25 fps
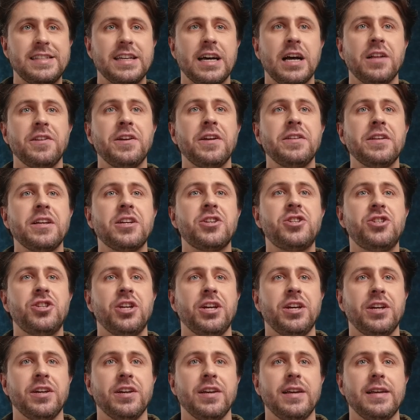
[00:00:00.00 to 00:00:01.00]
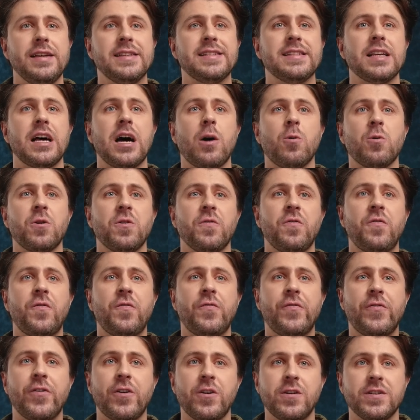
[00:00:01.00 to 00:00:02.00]
Talion XG is our
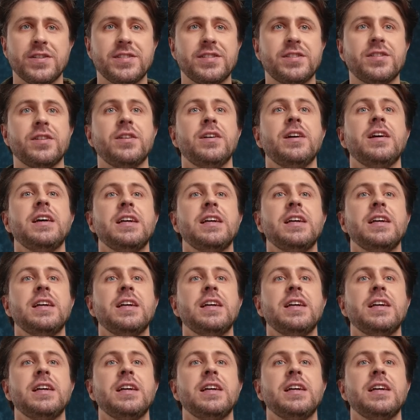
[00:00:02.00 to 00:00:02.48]
first